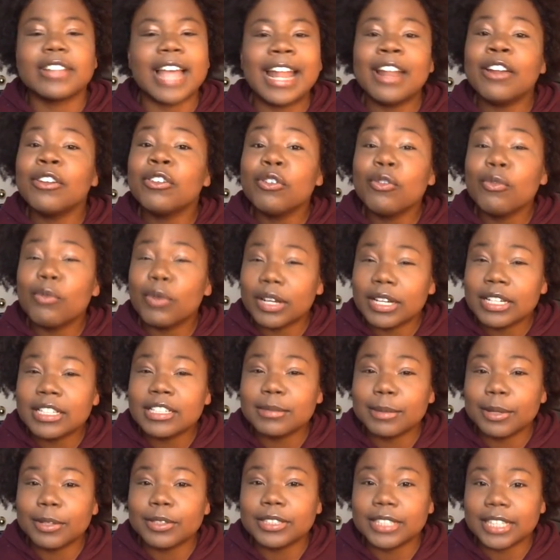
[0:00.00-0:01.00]
I don't know what it is
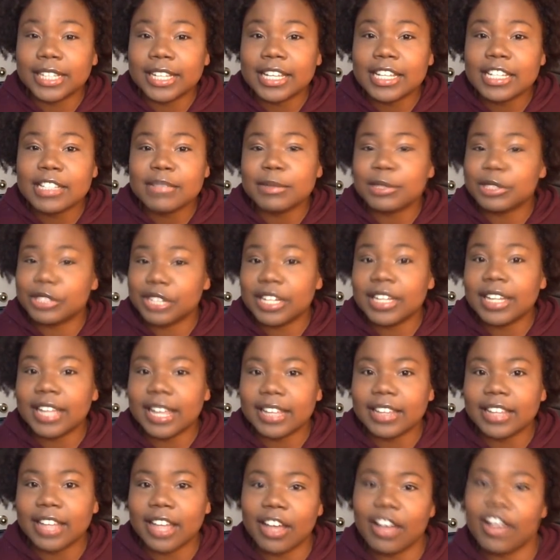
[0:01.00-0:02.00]
about SickKids, but Jay
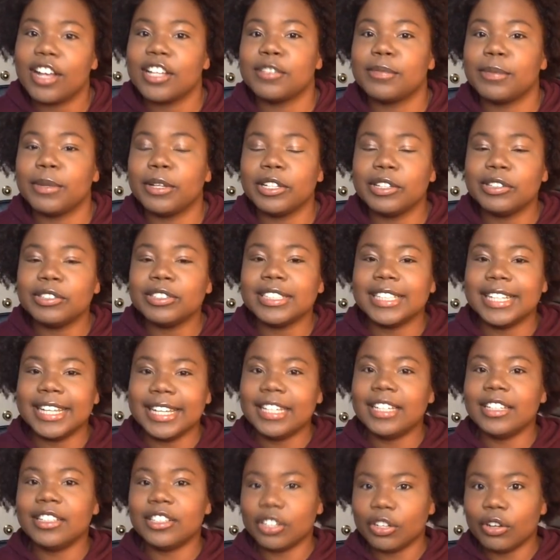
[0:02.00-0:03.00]
liked that hospital. He was
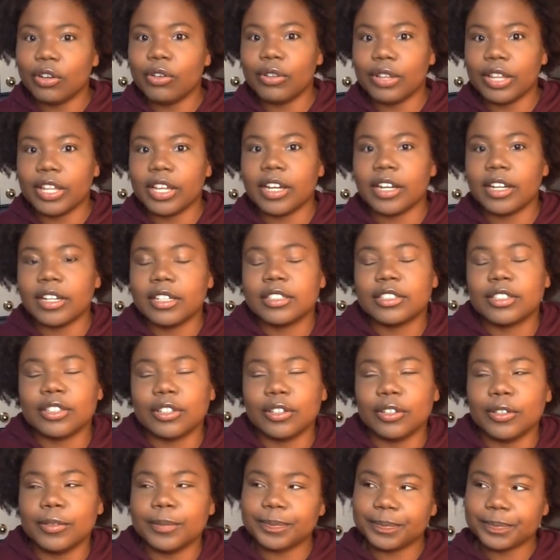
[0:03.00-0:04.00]
giddy to go there.
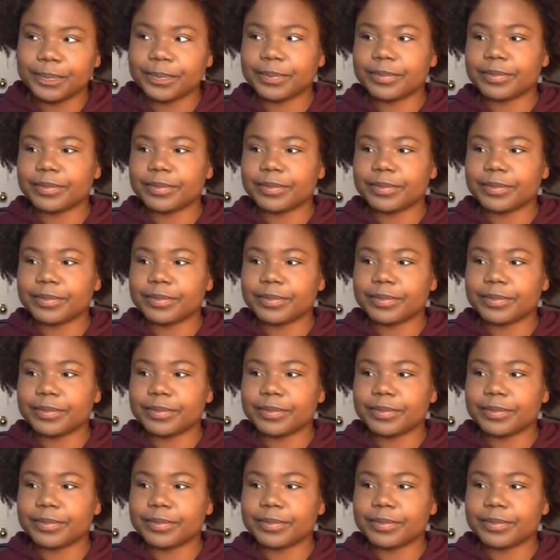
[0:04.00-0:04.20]
So,